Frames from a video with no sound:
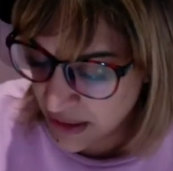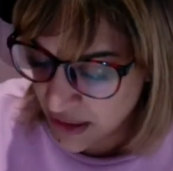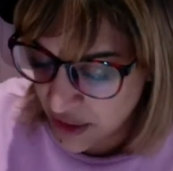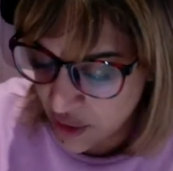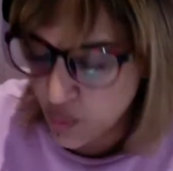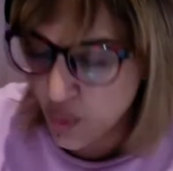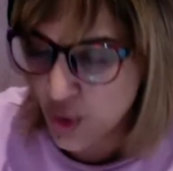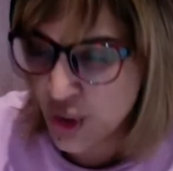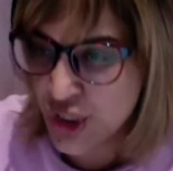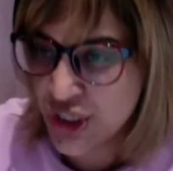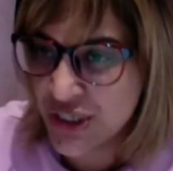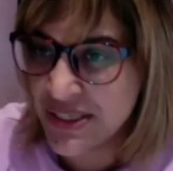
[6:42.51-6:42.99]

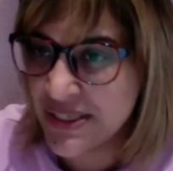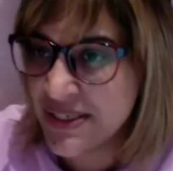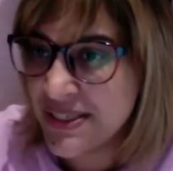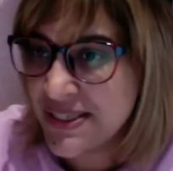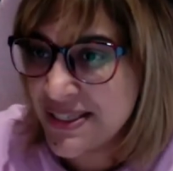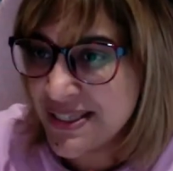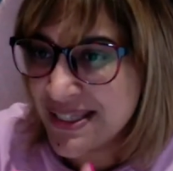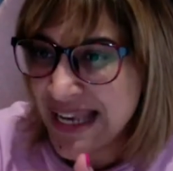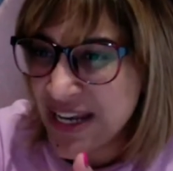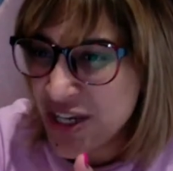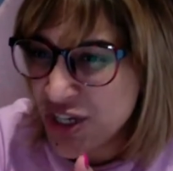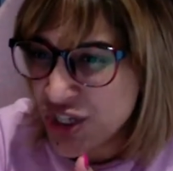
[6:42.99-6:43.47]
which is
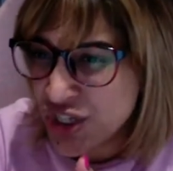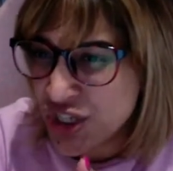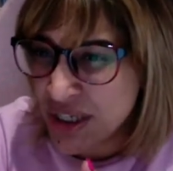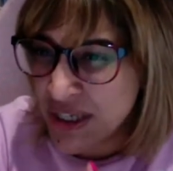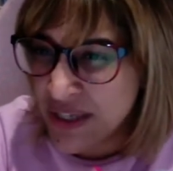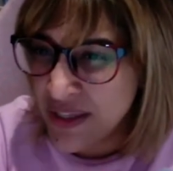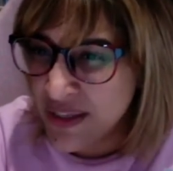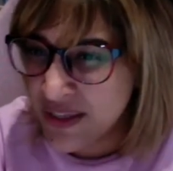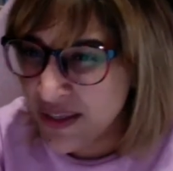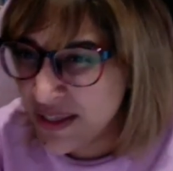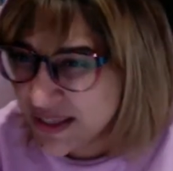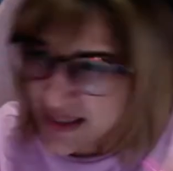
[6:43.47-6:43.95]
essentially
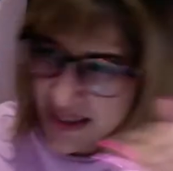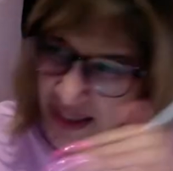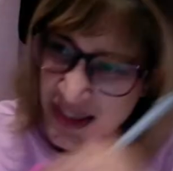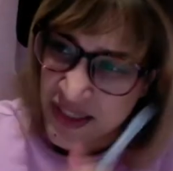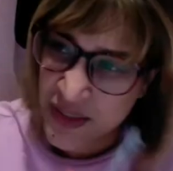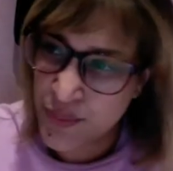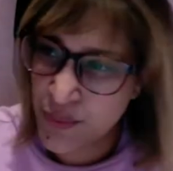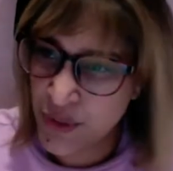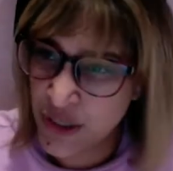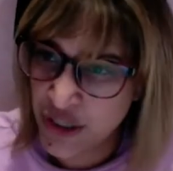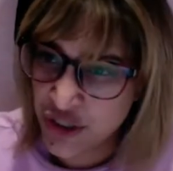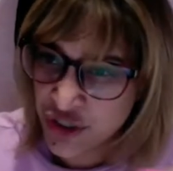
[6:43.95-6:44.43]
this
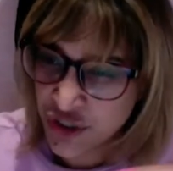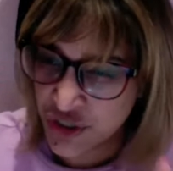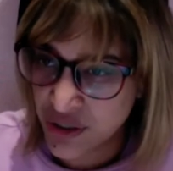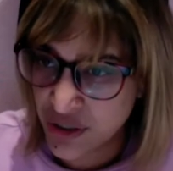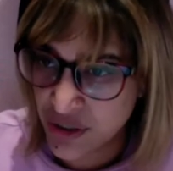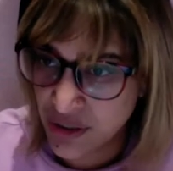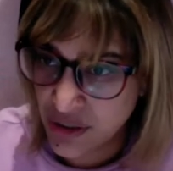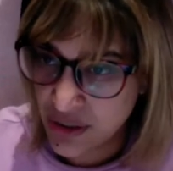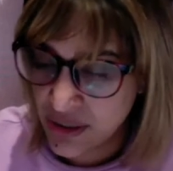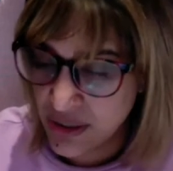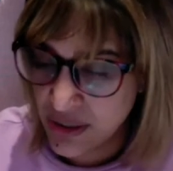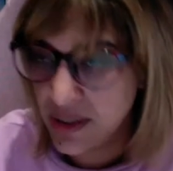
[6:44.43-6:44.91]

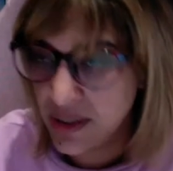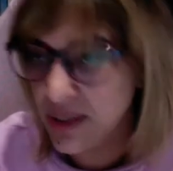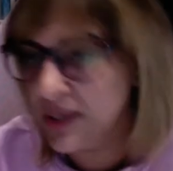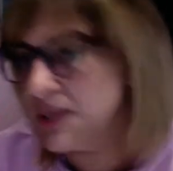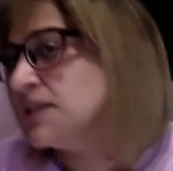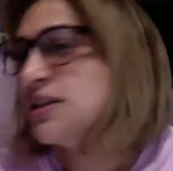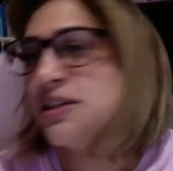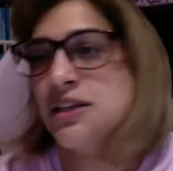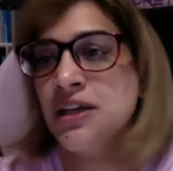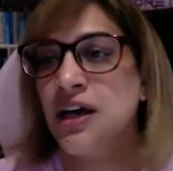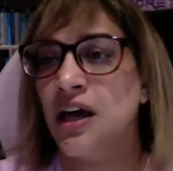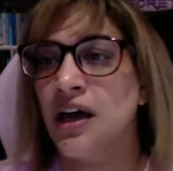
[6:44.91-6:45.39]
expression
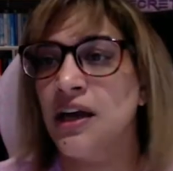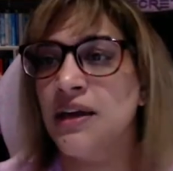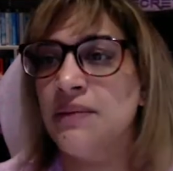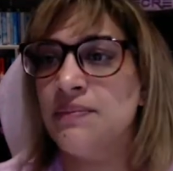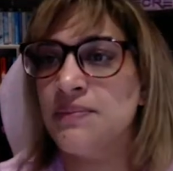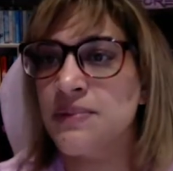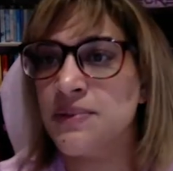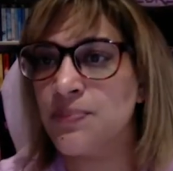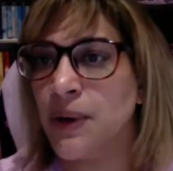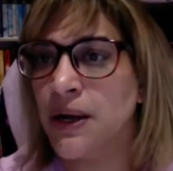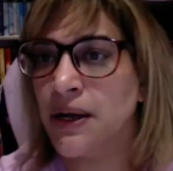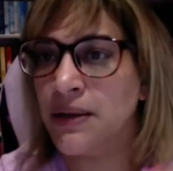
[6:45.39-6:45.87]

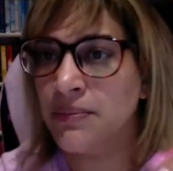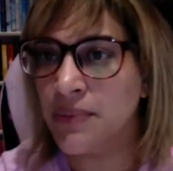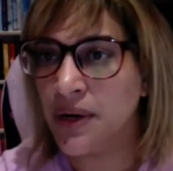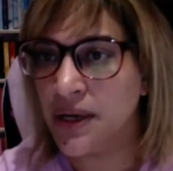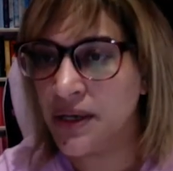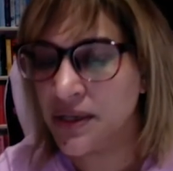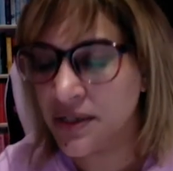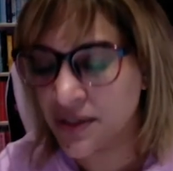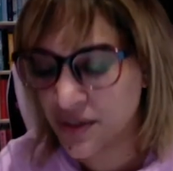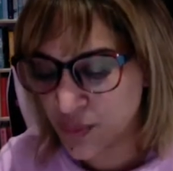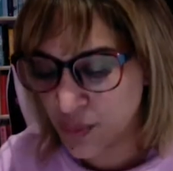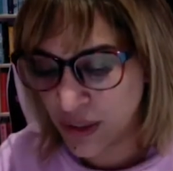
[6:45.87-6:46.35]
times by
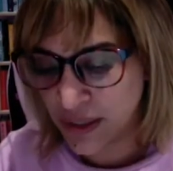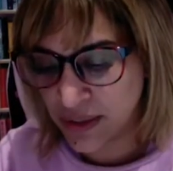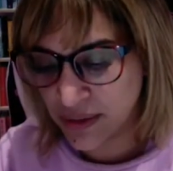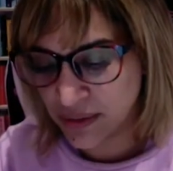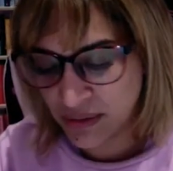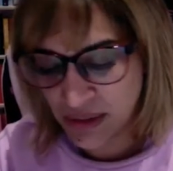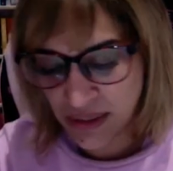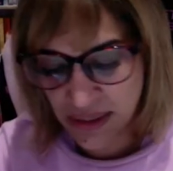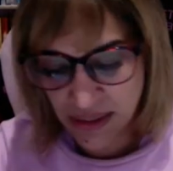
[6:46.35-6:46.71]
minus 1.